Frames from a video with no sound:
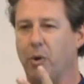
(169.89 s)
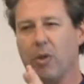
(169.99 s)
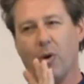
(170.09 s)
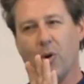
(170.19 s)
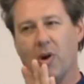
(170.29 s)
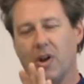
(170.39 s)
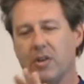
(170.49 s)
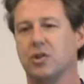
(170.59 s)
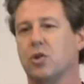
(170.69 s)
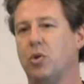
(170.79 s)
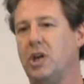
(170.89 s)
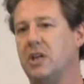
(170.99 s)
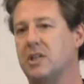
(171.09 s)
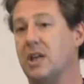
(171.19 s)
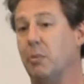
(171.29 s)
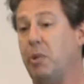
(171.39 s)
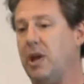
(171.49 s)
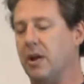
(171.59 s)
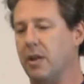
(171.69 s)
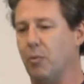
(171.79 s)
although there's no yeast in the
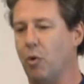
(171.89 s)
beer at the